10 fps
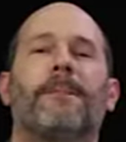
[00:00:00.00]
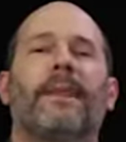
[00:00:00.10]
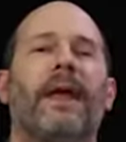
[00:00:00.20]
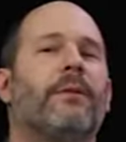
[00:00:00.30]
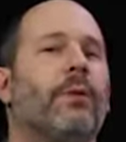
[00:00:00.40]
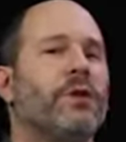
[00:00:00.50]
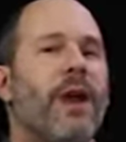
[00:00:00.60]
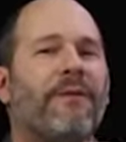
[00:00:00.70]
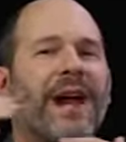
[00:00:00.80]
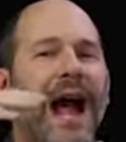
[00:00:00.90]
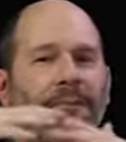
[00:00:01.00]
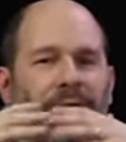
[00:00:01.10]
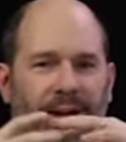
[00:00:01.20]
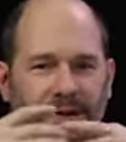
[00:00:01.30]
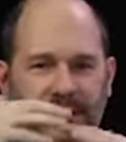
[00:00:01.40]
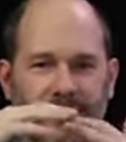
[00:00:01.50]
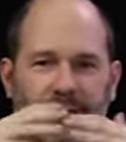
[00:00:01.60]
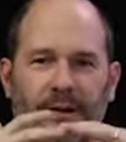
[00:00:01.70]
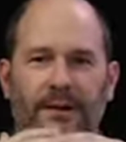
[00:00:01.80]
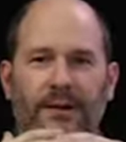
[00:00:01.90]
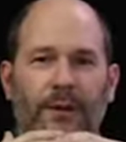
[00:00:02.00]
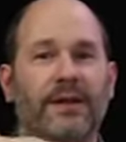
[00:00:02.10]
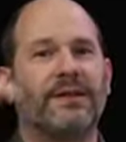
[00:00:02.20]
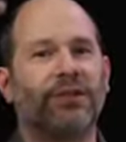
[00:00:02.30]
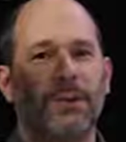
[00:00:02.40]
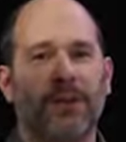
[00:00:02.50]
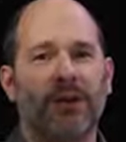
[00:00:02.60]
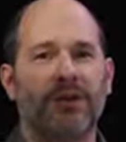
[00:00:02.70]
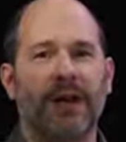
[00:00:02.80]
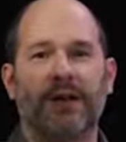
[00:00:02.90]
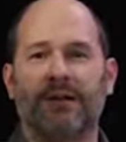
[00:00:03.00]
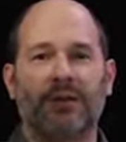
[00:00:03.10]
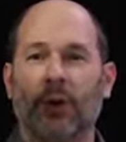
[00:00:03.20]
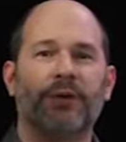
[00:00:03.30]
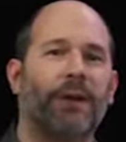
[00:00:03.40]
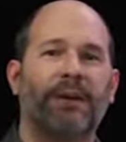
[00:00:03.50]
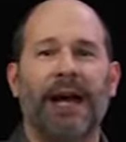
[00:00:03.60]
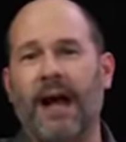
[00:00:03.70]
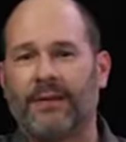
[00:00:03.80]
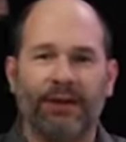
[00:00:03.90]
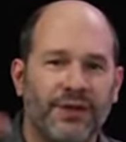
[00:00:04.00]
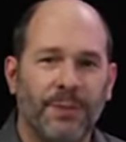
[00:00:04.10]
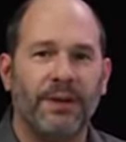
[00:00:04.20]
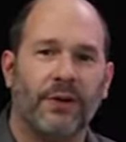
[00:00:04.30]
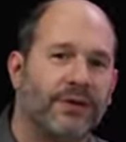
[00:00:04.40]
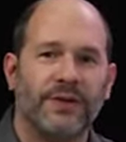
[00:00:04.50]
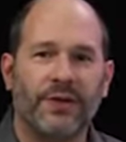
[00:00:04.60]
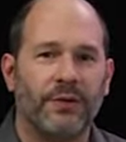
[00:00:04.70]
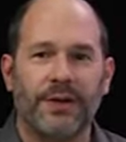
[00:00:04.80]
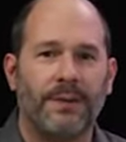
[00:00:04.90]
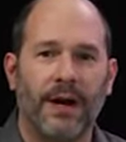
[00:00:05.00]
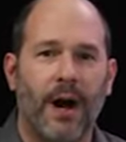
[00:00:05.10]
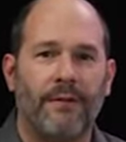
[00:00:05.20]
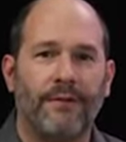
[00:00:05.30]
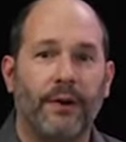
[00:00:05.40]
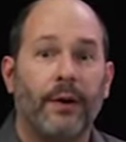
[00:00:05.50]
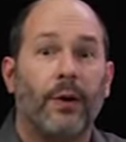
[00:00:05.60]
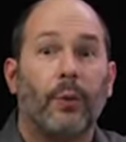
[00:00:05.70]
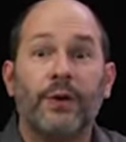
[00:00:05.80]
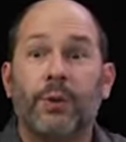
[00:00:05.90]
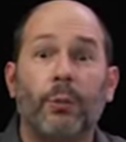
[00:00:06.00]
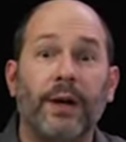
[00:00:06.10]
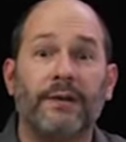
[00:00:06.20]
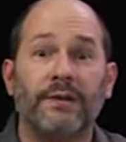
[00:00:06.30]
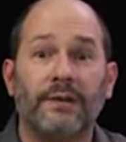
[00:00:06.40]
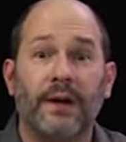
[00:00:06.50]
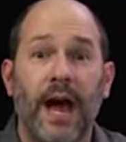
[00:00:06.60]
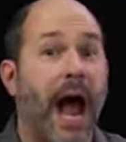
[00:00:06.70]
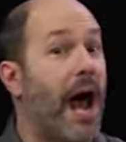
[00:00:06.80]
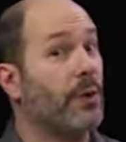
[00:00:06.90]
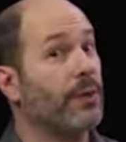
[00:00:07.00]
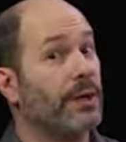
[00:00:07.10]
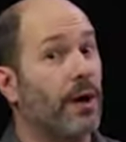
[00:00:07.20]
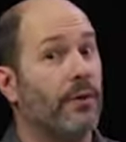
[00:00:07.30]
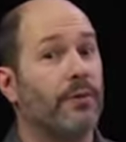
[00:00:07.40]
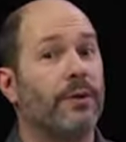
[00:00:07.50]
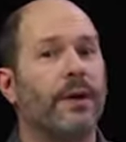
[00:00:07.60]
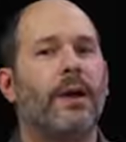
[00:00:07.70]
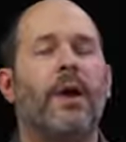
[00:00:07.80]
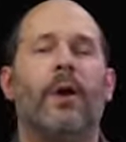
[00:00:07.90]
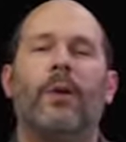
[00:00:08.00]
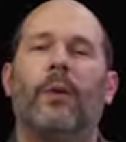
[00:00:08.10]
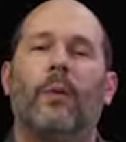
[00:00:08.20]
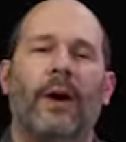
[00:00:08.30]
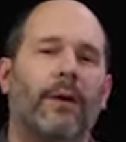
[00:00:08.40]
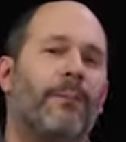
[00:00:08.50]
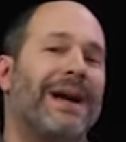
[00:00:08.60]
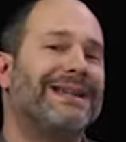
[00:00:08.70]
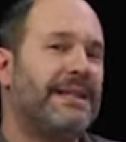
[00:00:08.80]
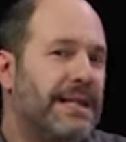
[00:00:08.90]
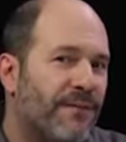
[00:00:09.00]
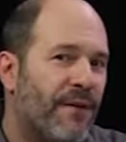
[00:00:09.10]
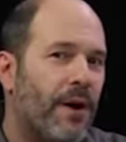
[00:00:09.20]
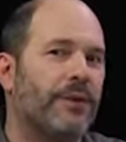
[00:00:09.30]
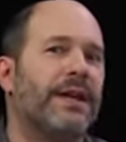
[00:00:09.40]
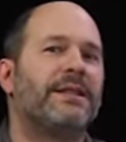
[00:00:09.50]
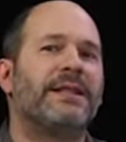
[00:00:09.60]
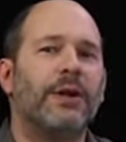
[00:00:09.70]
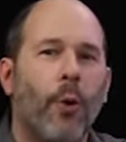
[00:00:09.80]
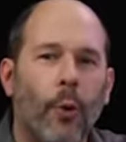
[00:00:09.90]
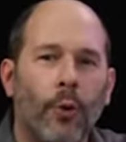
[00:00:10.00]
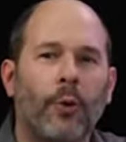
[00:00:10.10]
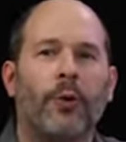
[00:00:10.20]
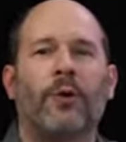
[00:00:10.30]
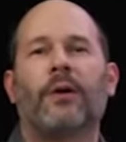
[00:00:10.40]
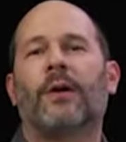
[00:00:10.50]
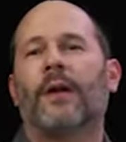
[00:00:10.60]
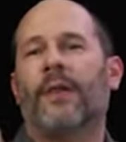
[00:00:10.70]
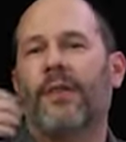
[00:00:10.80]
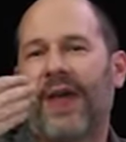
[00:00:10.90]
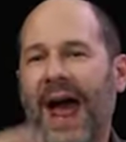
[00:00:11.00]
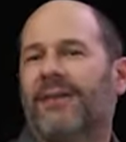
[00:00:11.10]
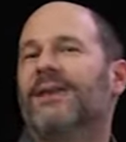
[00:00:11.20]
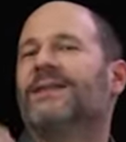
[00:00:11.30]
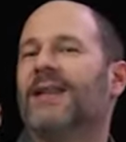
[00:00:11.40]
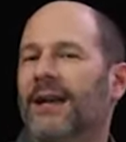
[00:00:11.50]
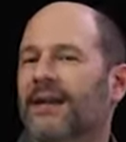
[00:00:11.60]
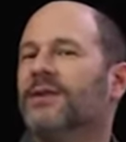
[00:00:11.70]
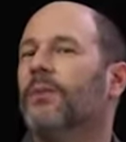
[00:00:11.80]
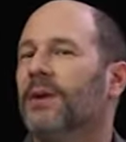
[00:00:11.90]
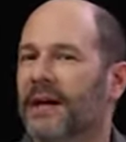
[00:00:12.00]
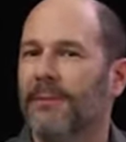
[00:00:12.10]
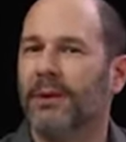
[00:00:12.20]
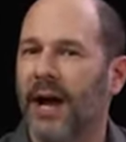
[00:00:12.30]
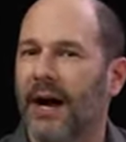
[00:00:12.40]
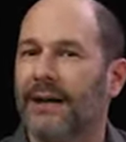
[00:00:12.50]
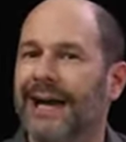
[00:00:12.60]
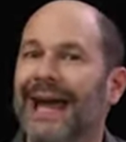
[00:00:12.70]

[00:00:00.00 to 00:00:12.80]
And when you have conflicts, right? This GPO says turn something on, this GPO says turn something off. Which one wins? How do we know? Well, by default, it's the order that the settings are being applied.